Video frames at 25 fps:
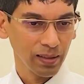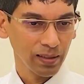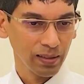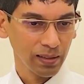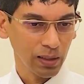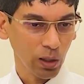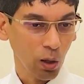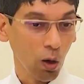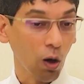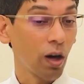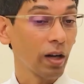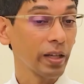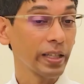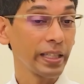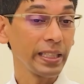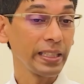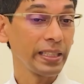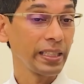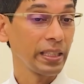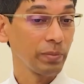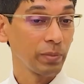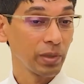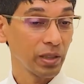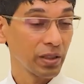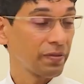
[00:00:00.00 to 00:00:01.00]
The hockey
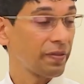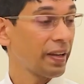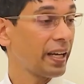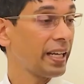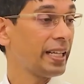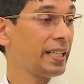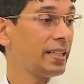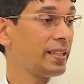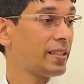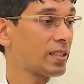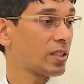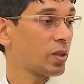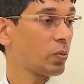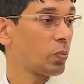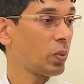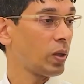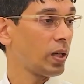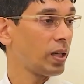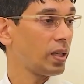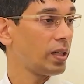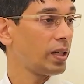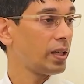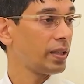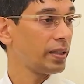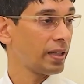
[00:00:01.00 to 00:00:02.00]
team is very
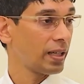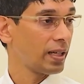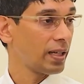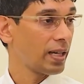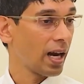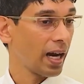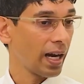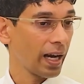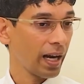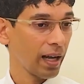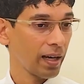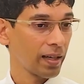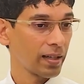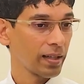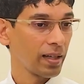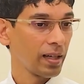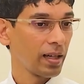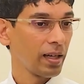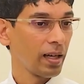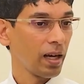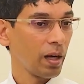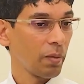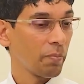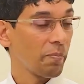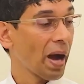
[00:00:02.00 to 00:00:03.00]
disciplined in their diet.
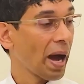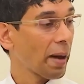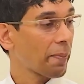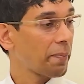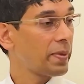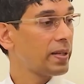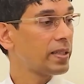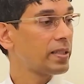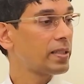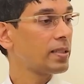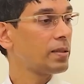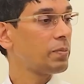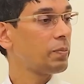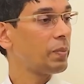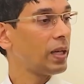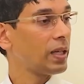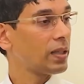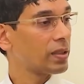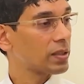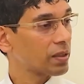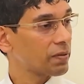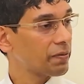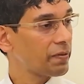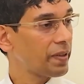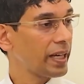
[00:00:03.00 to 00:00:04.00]
Badminton
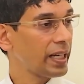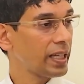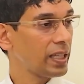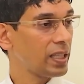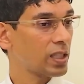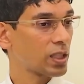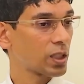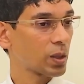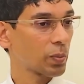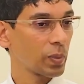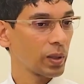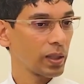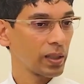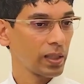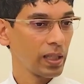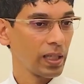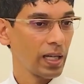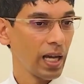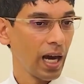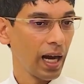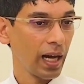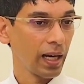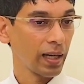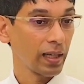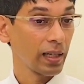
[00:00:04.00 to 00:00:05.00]
players are very disciplined in their
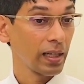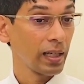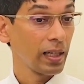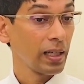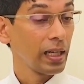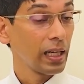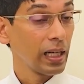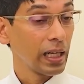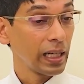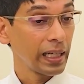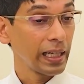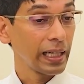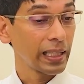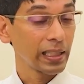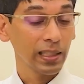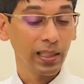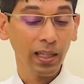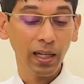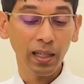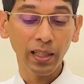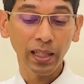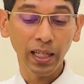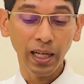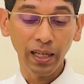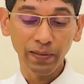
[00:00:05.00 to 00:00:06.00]
diet. Race car
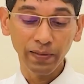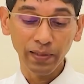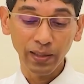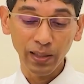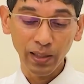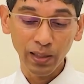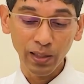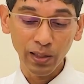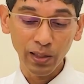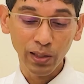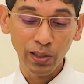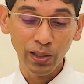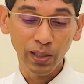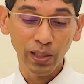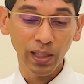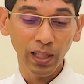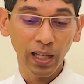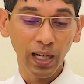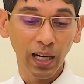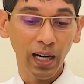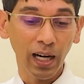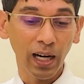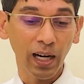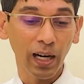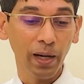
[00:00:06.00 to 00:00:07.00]
drivers,
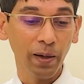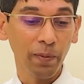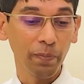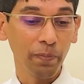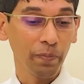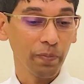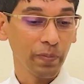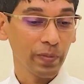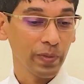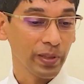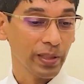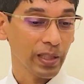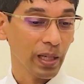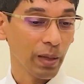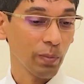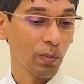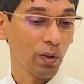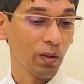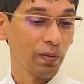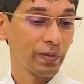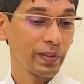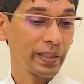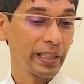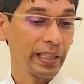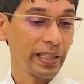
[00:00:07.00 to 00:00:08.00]
some
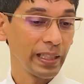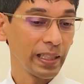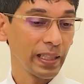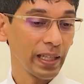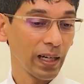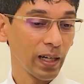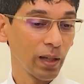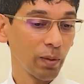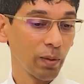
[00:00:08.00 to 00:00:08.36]
of the